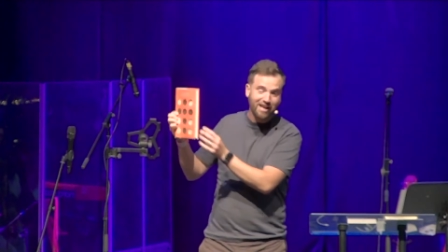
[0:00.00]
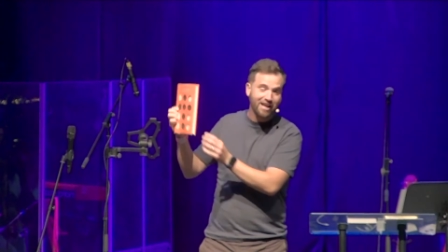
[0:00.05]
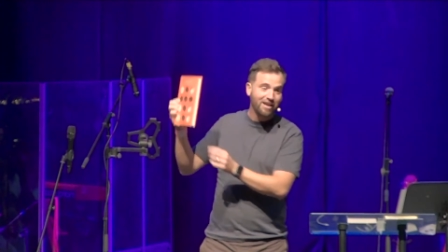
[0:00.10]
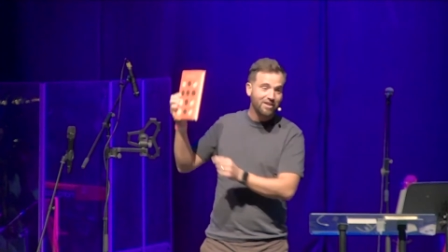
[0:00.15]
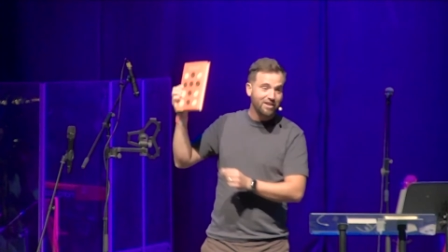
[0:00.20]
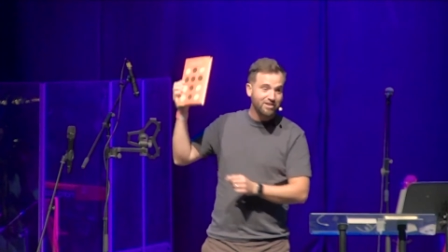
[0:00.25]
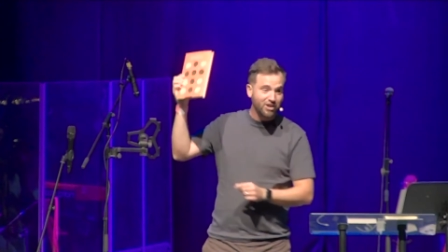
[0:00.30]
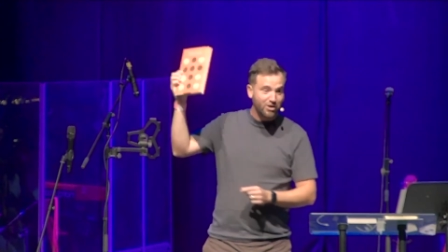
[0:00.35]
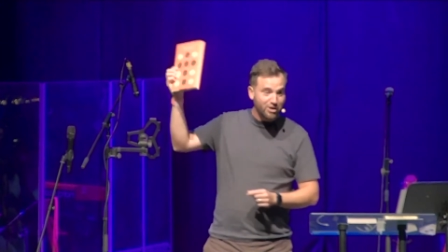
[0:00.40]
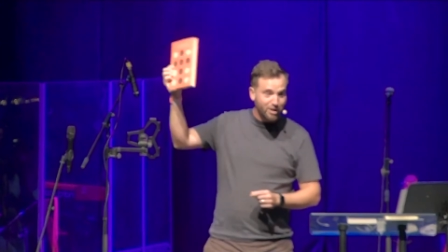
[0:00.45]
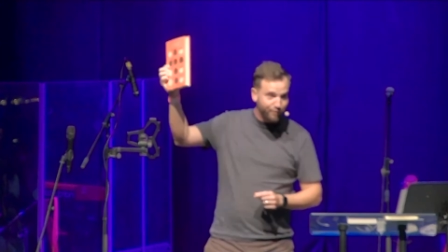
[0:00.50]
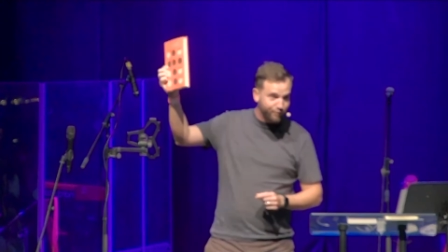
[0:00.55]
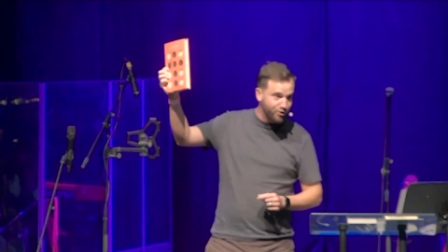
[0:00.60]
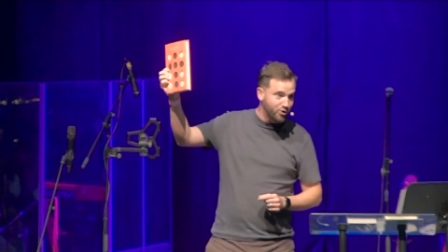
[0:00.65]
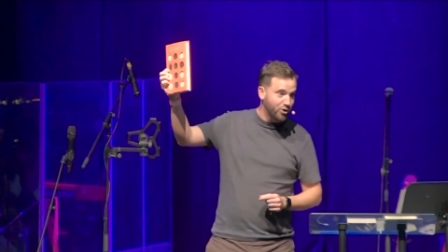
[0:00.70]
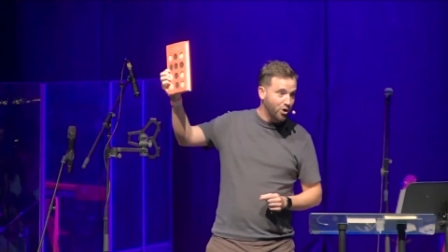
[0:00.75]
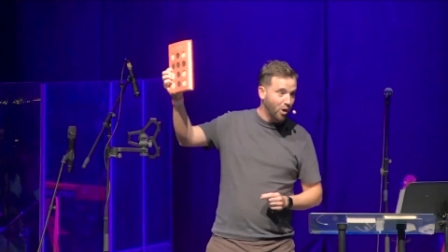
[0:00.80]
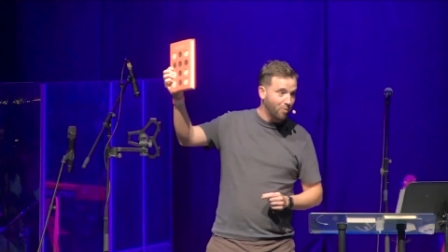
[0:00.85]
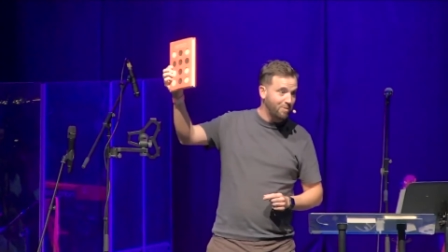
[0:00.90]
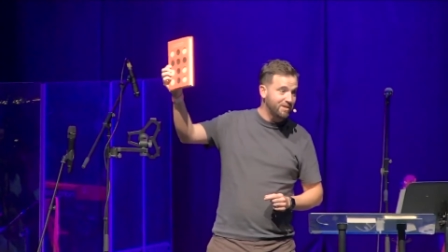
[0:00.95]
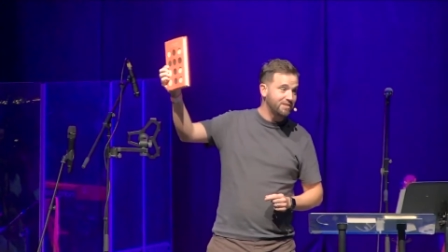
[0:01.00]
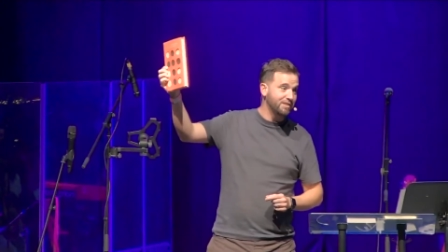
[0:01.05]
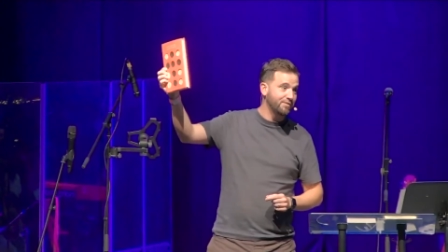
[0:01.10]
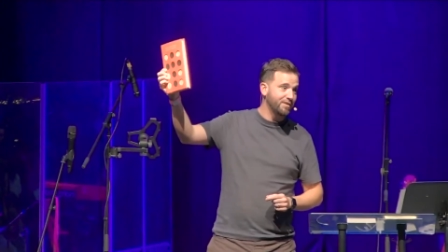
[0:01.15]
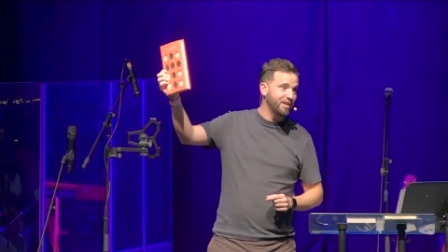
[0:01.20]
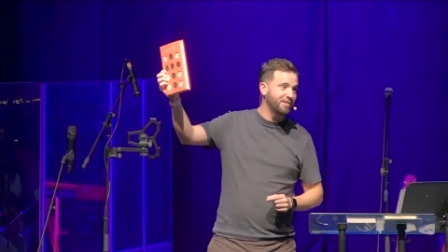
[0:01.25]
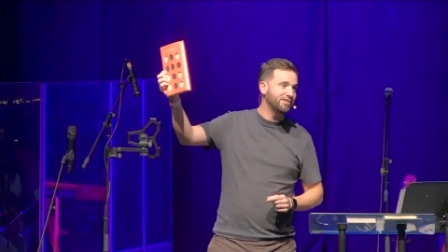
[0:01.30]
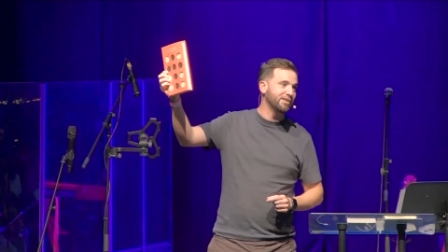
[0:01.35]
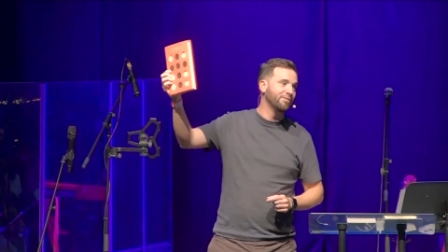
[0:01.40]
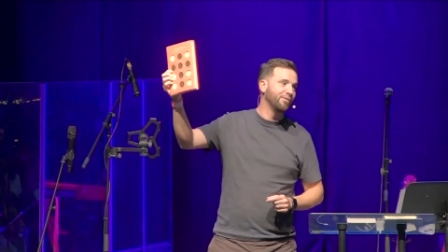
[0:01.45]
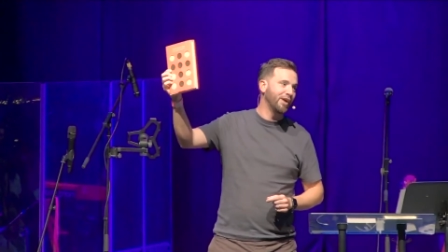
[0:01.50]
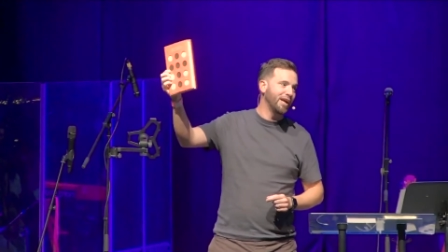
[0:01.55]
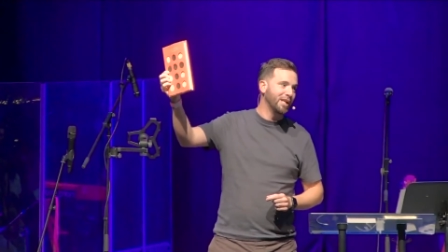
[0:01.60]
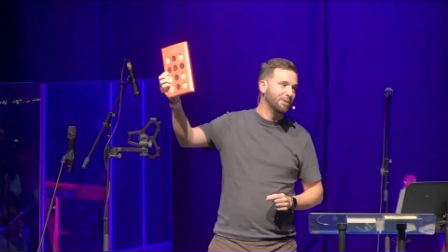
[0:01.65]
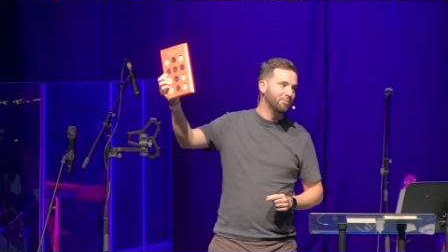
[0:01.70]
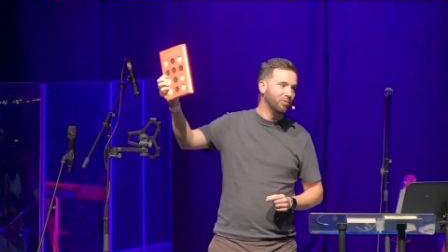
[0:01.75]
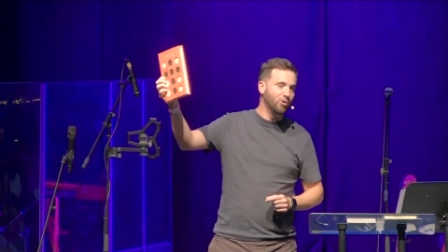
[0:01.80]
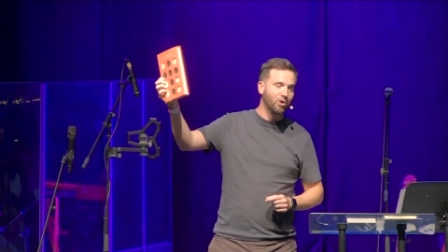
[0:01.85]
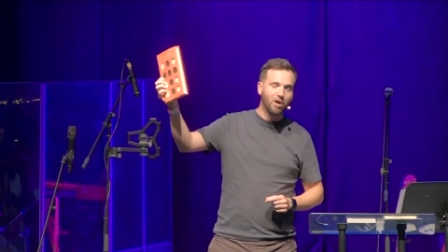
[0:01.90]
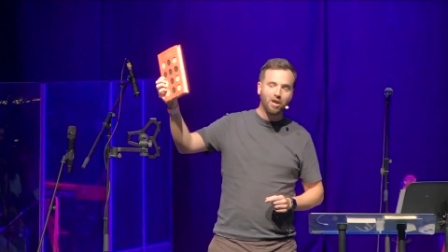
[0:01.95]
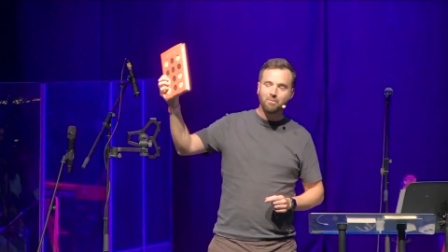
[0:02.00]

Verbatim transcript: There's only a few copies of this available,